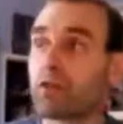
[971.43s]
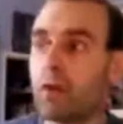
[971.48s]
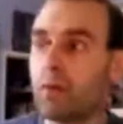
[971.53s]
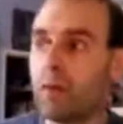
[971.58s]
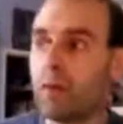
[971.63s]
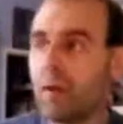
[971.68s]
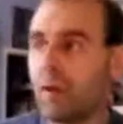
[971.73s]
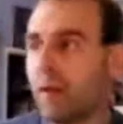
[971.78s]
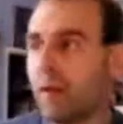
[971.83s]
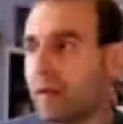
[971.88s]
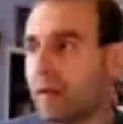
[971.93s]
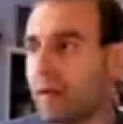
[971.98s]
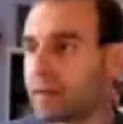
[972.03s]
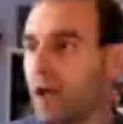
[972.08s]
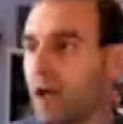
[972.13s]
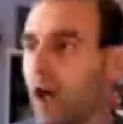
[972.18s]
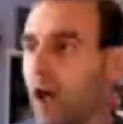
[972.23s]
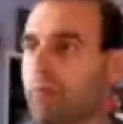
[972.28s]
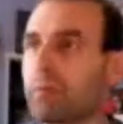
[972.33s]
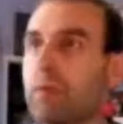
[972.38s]
the retro
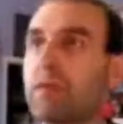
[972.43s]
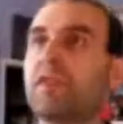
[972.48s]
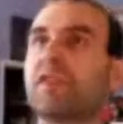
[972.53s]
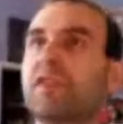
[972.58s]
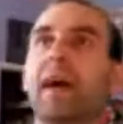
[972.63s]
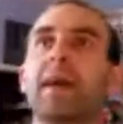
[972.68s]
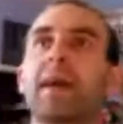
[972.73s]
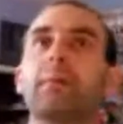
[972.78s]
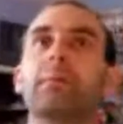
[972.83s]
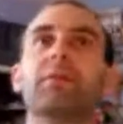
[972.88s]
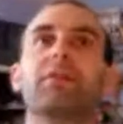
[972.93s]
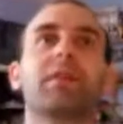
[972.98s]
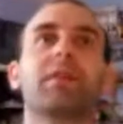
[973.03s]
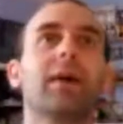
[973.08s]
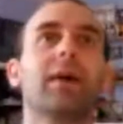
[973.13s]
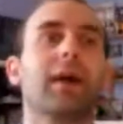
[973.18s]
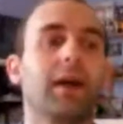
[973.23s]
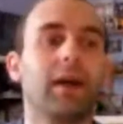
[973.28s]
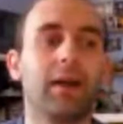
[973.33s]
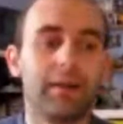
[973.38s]
cartridge
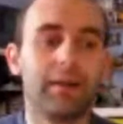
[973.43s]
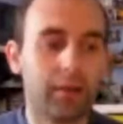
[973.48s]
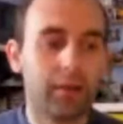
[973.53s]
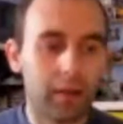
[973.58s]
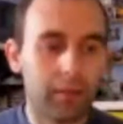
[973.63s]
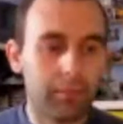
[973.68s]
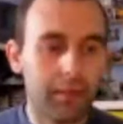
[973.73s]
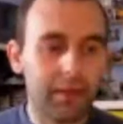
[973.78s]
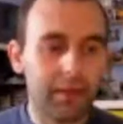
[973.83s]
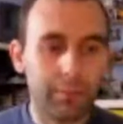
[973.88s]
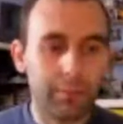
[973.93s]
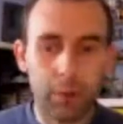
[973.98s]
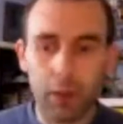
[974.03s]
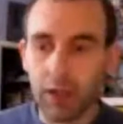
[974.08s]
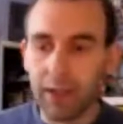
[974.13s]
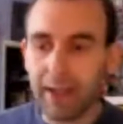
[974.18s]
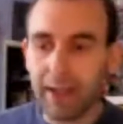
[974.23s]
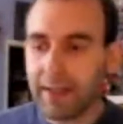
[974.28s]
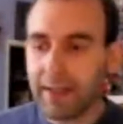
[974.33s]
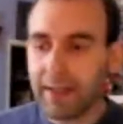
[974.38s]
games, and um, and
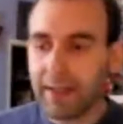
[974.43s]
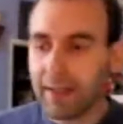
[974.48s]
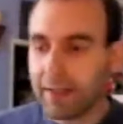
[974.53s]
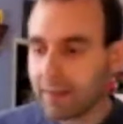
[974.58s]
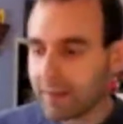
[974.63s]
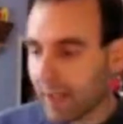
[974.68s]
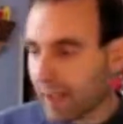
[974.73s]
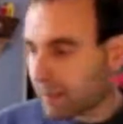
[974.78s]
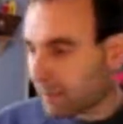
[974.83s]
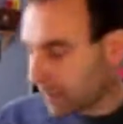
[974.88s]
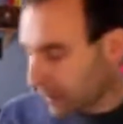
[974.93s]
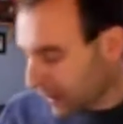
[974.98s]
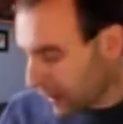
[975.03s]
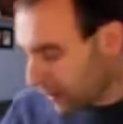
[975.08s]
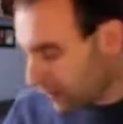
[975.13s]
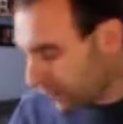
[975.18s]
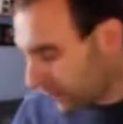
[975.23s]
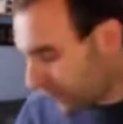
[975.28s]
he put a link down below